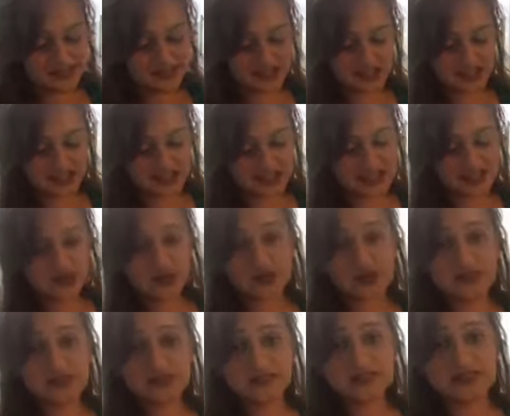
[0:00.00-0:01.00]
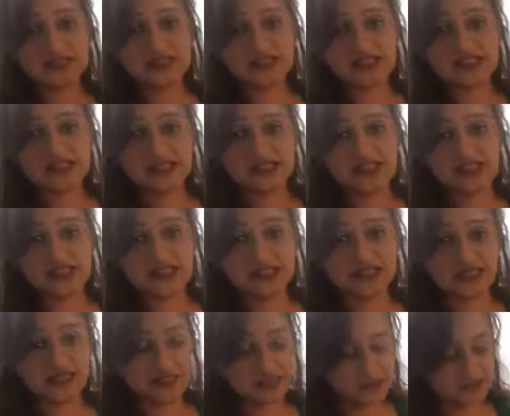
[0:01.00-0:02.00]
Just going to mix this
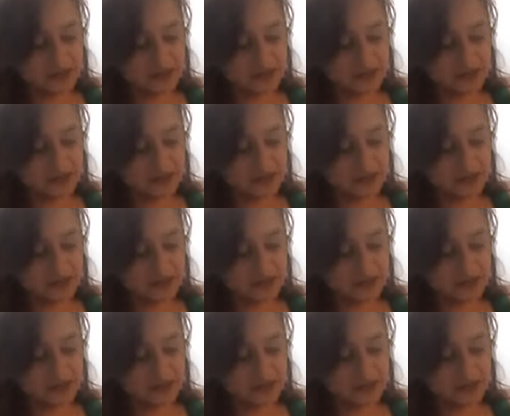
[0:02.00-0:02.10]
gently.